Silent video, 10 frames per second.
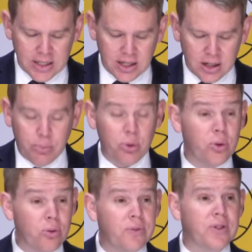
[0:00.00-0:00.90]
in an
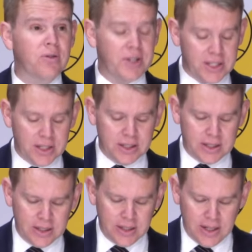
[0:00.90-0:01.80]
approved
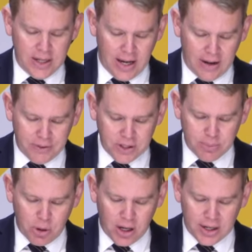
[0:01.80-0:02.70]
residence. For this
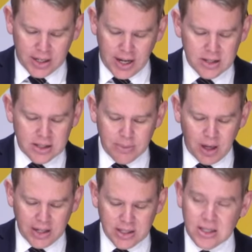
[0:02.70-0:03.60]
pilot, it has to be
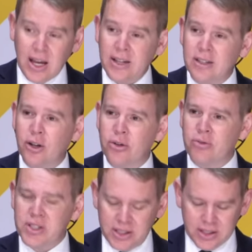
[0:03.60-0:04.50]
a standalone
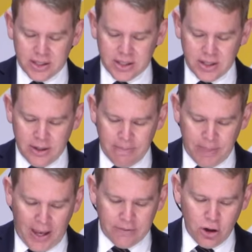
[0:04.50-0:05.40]
residence,
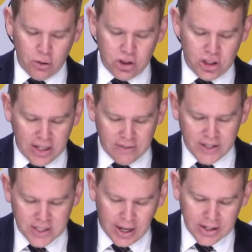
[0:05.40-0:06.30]
have no shared
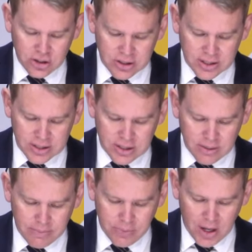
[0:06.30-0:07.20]
ventilation
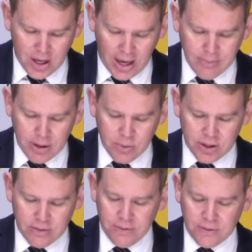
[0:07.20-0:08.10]
system, and be
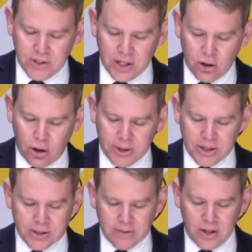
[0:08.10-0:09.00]
within 50
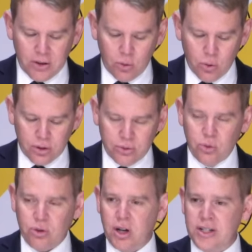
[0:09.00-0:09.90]
kilometres of either Auckland
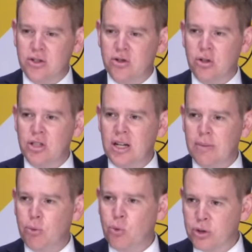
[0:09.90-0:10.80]
or Christchurch
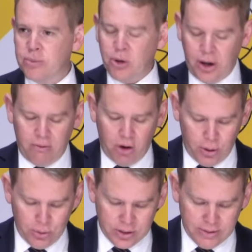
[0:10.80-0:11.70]
Airport by
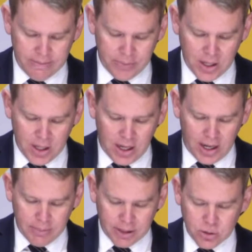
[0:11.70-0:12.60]
road.
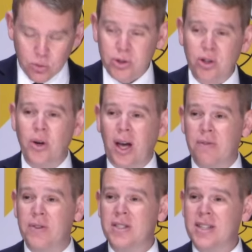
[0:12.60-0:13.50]
It must also
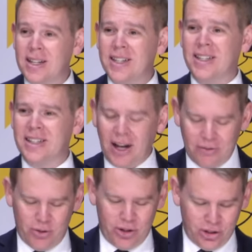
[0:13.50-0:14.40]
have cellular
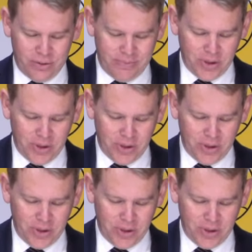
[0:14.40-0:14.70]
coverage.